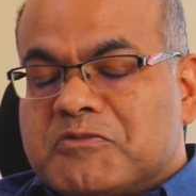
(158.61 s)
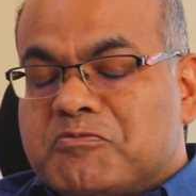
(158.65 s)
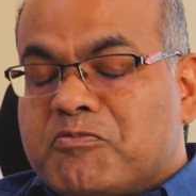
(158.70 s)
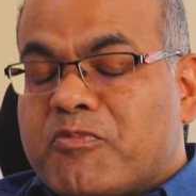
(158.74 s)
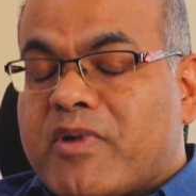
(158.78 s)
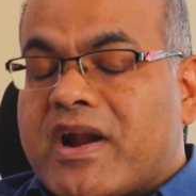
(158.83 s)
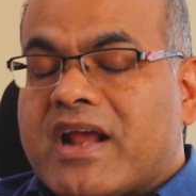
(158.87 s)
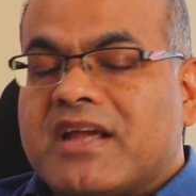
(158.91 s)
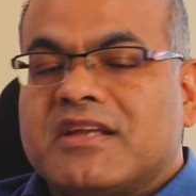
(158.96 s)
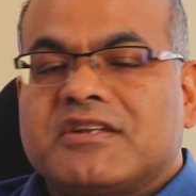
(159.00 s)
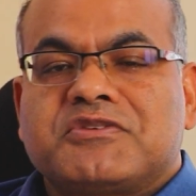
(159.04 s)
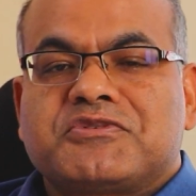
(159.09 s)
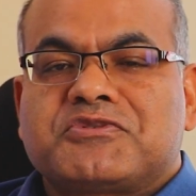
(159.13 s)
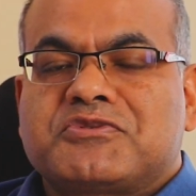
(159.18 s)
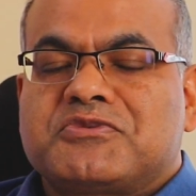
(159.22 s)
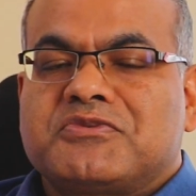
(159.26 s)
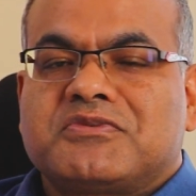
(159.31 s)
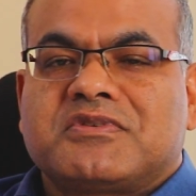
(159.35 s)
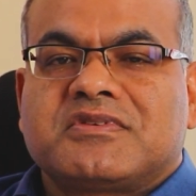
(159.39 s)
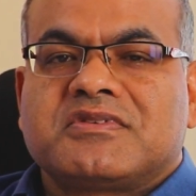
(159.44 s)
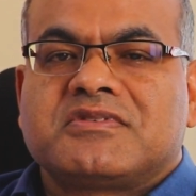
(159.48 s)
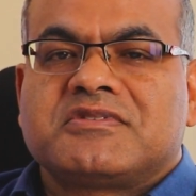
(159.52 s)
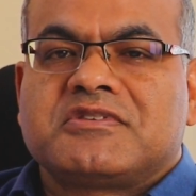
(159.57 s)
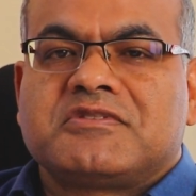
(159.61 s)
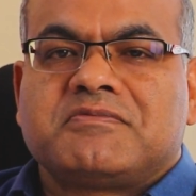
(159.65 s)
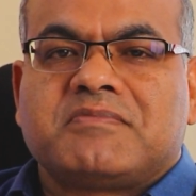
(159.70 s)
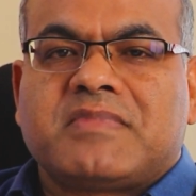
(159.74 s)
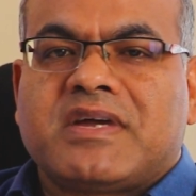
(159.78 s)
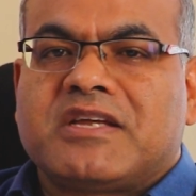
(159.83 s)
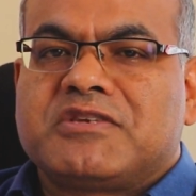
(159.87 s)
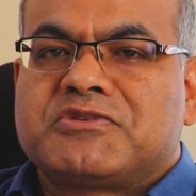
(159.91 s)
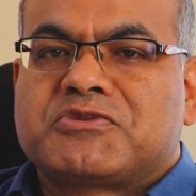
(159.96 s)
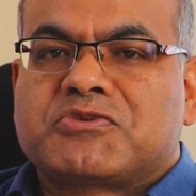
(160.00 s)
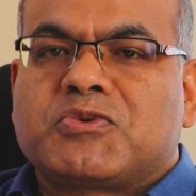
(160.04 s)
bright student in
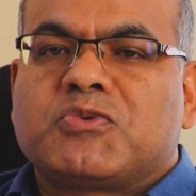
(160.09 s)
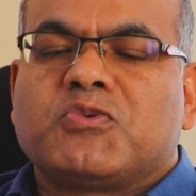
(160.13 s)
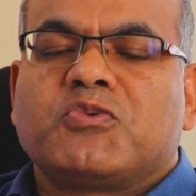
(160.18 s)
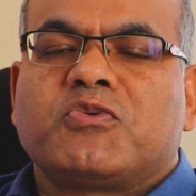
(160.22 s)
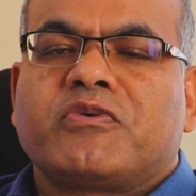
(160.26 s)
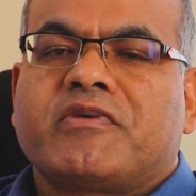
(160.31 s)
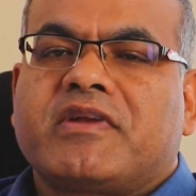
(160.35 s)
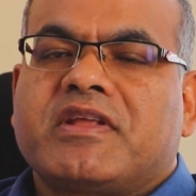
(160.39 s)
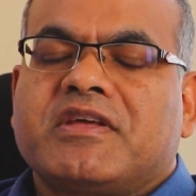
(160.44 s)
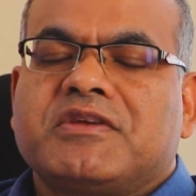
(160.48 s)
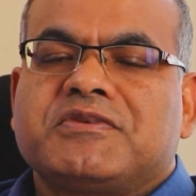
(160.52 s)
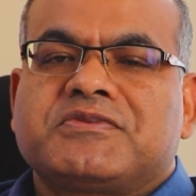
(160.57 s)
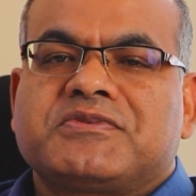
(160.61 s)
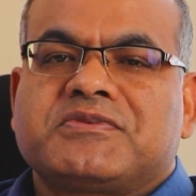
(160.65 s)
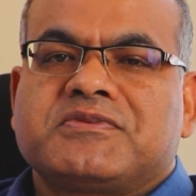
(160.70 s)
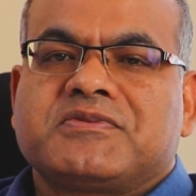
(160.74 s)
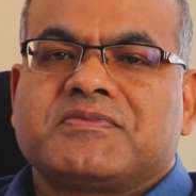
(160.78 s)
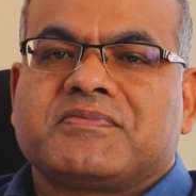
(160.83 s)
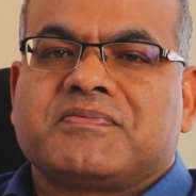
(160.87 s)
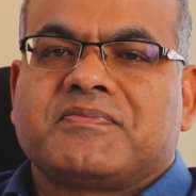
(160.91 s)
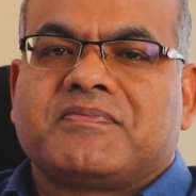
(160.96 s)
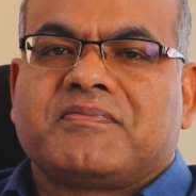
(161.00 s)
my school days.